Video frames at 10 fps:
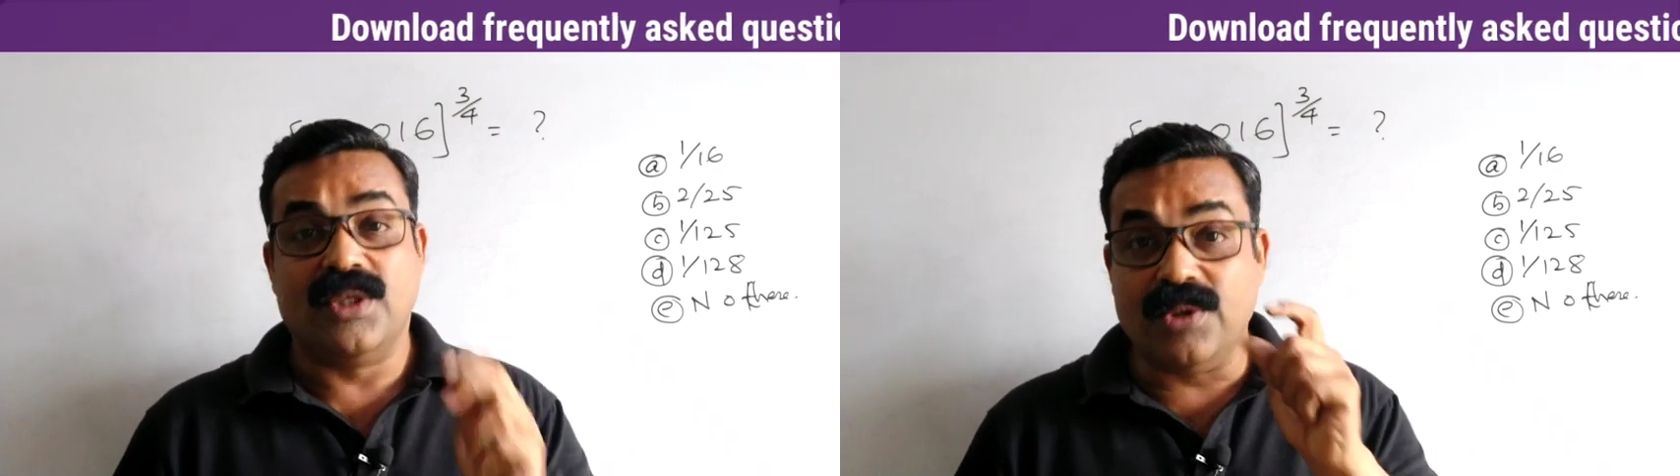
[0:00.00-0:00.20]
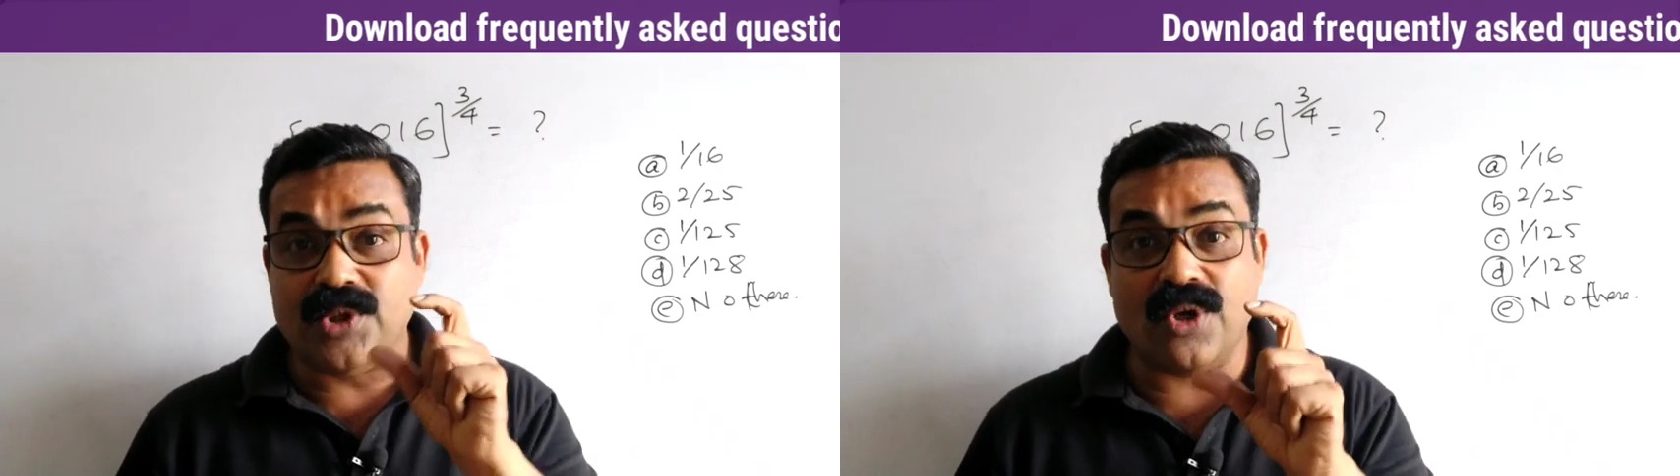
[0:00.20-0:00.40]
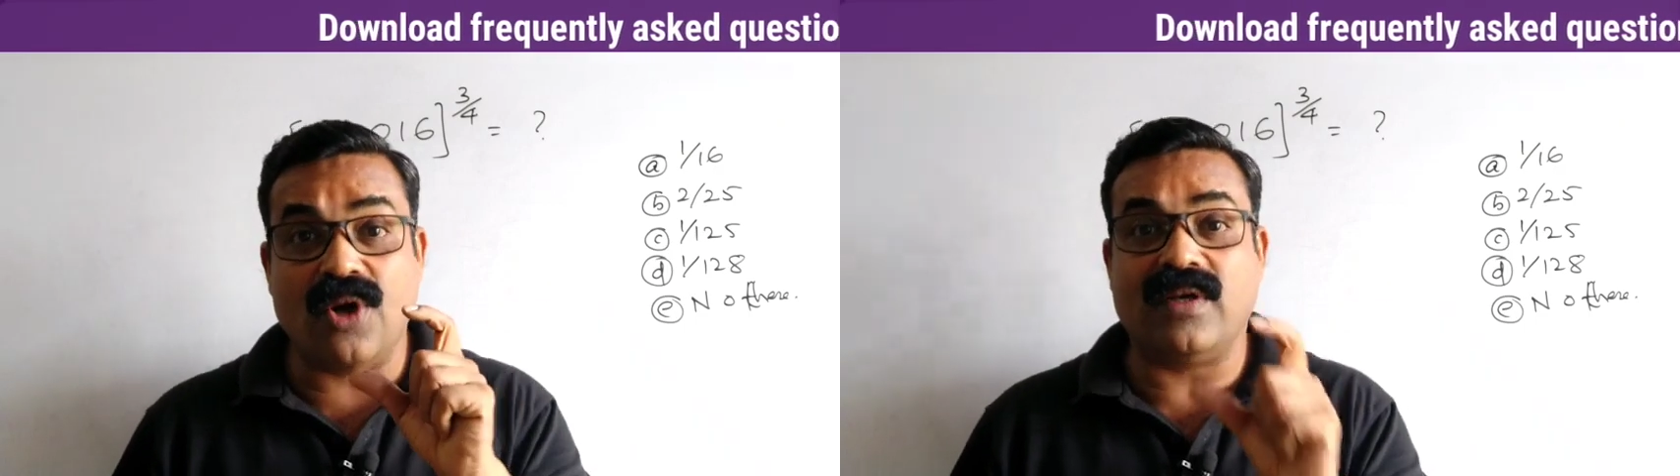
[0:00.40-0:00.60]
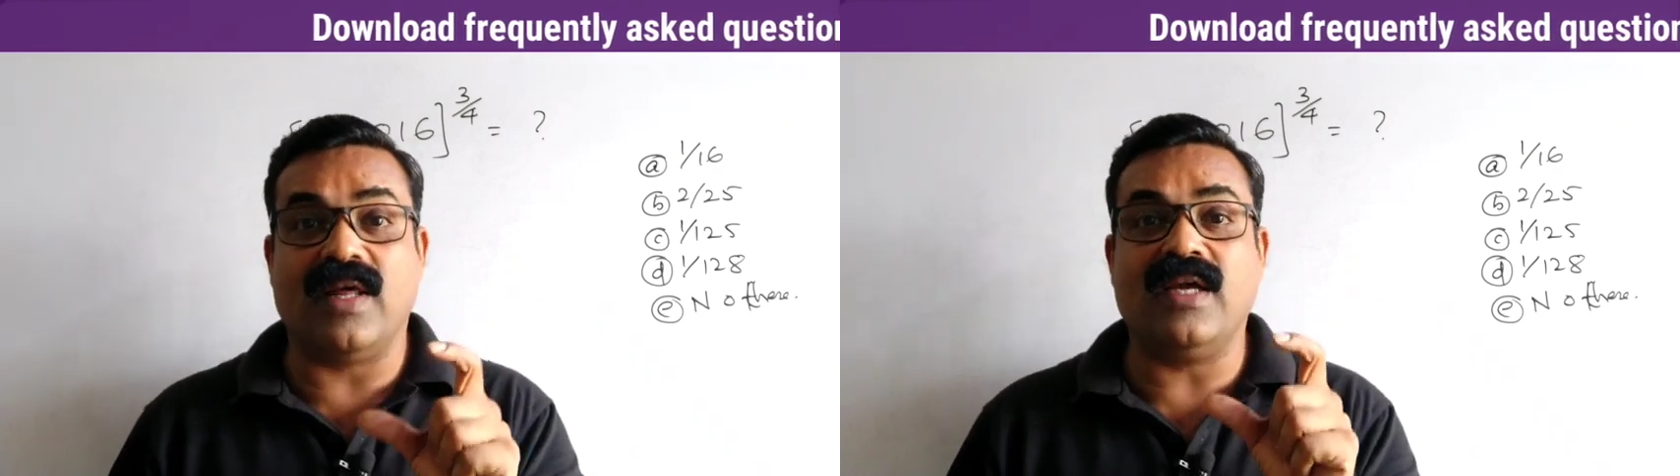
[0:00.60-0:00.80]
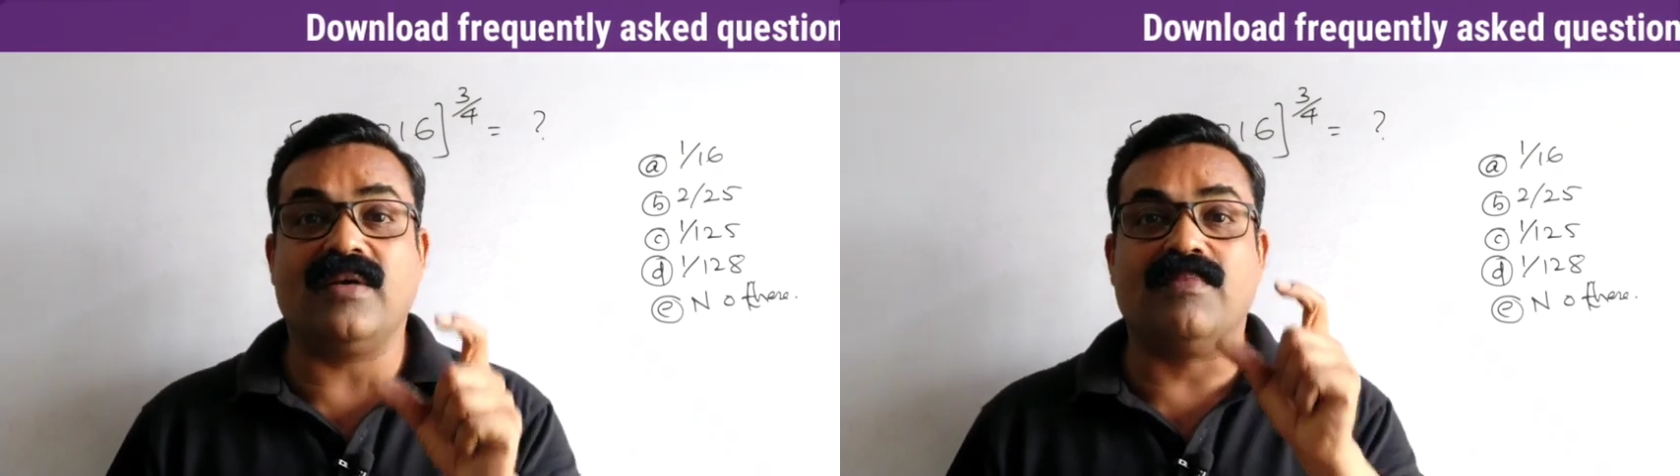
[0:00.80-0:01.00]
you should not
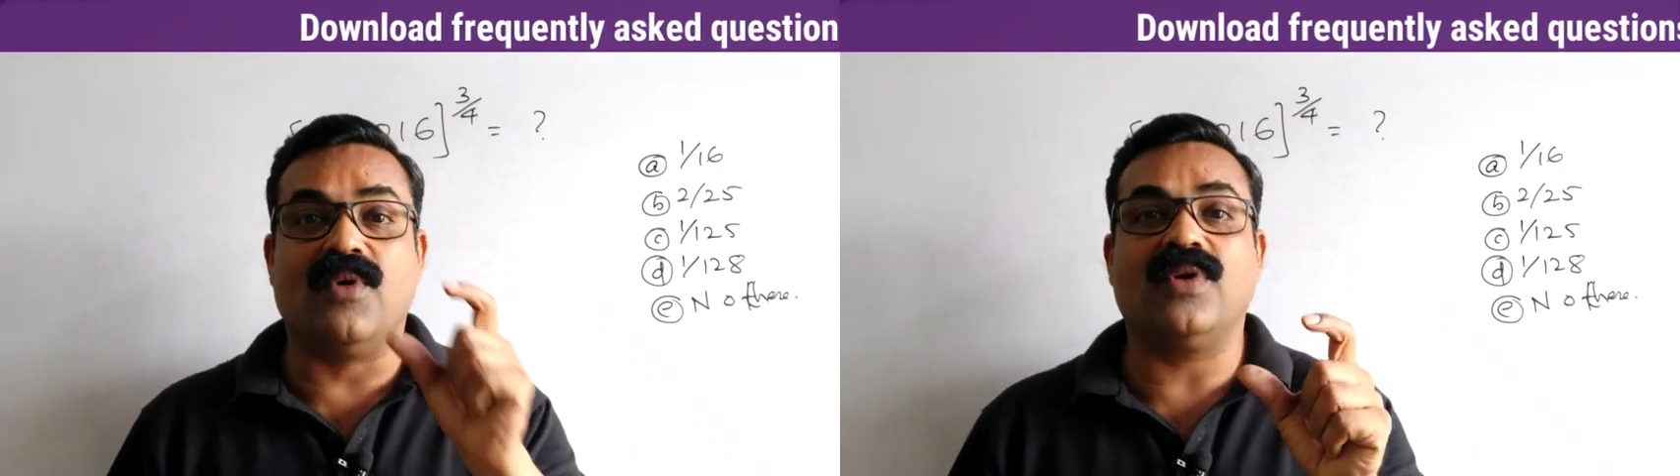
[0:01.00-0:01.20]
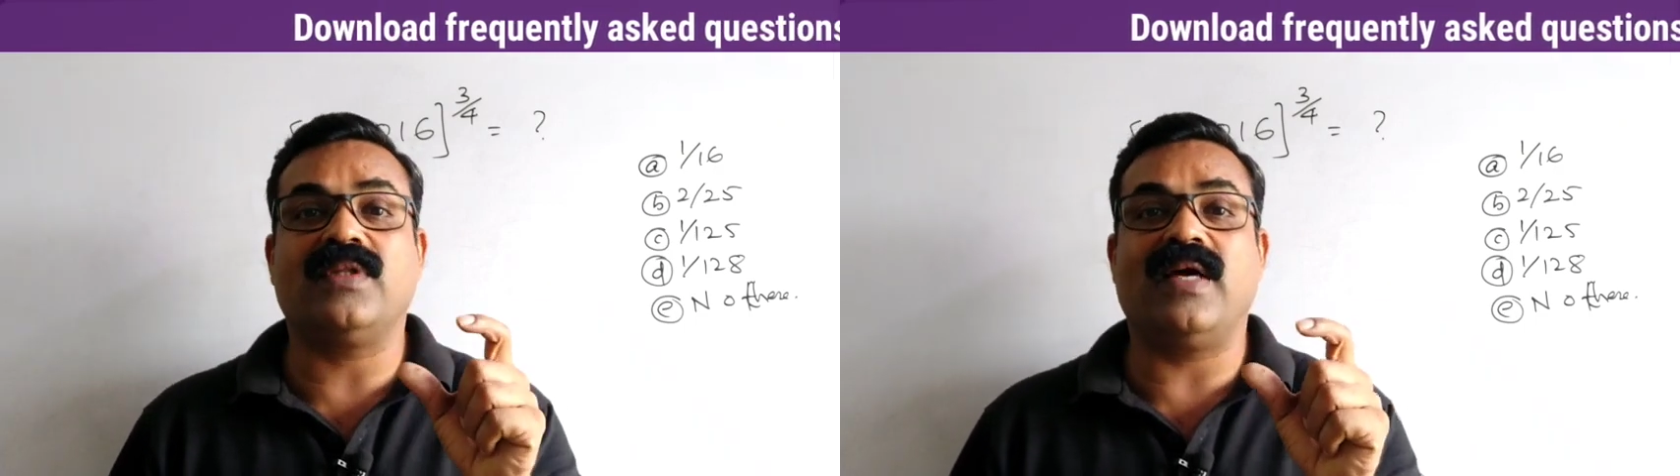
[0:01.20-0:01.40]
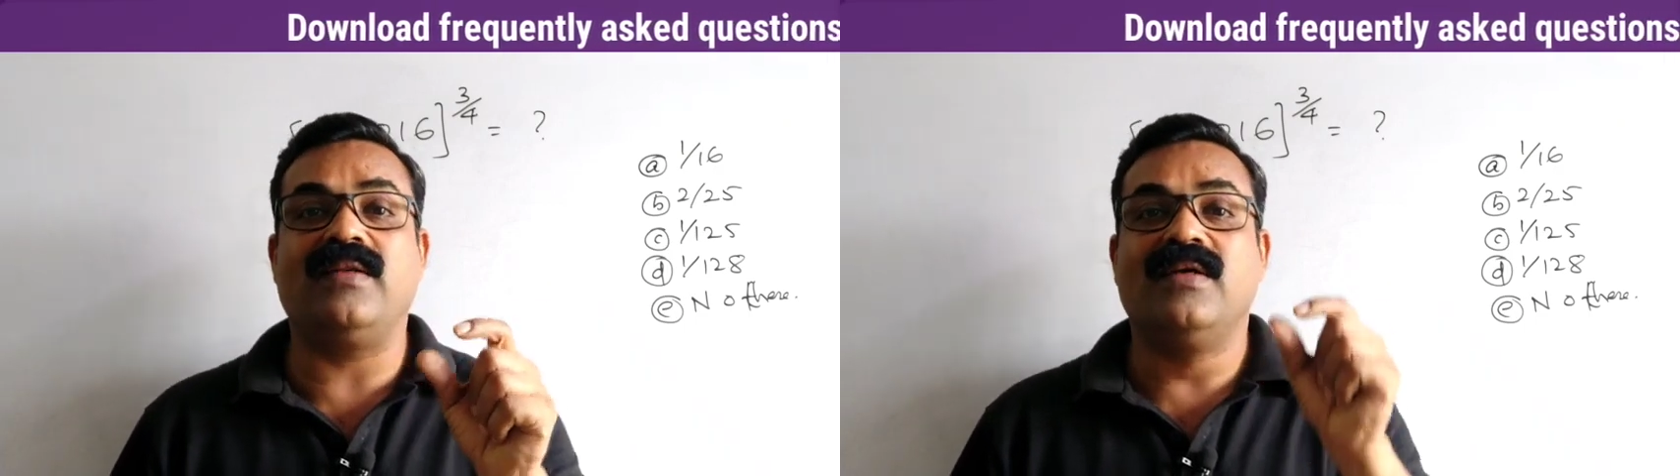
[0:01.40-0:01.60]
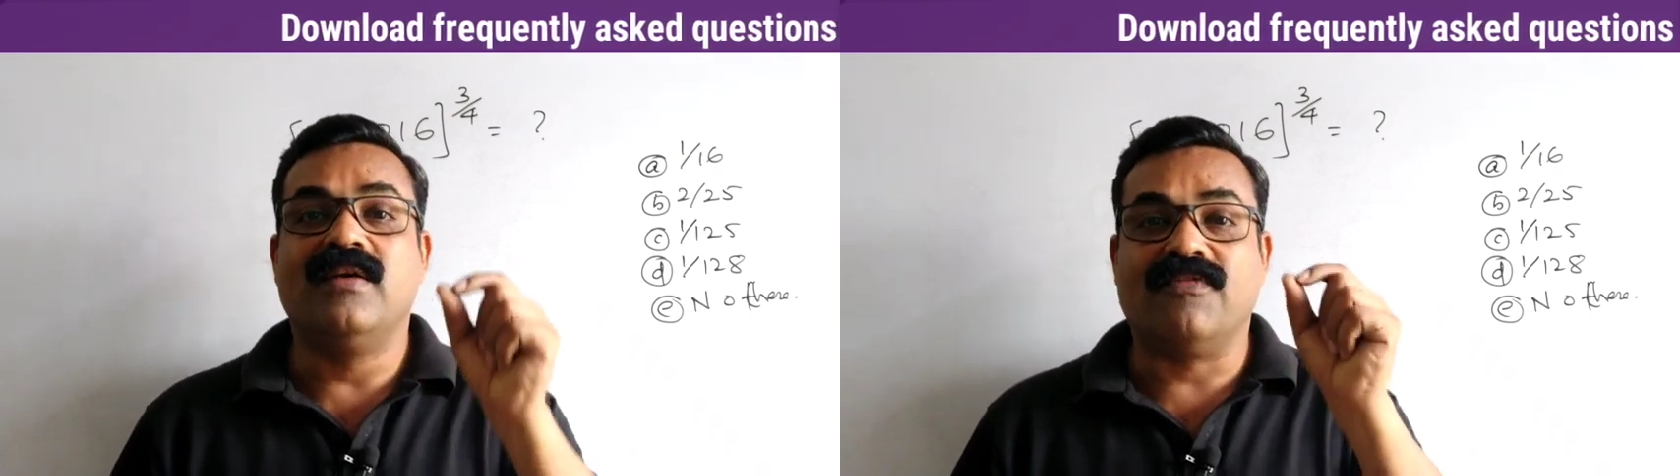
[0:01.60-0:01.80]
take more than